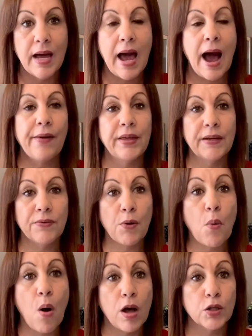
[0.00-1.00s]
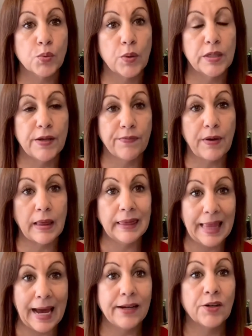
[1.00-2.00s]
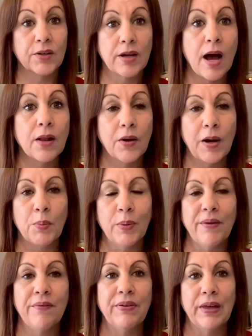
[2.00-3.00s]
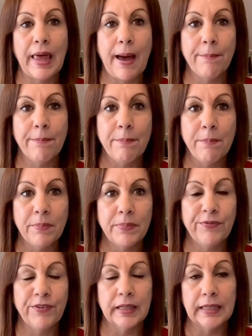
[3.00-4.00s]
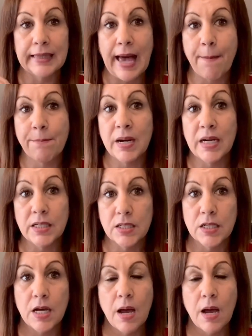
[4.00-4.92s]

I think if the walls were a lighter color, I wouldn't feel it that much.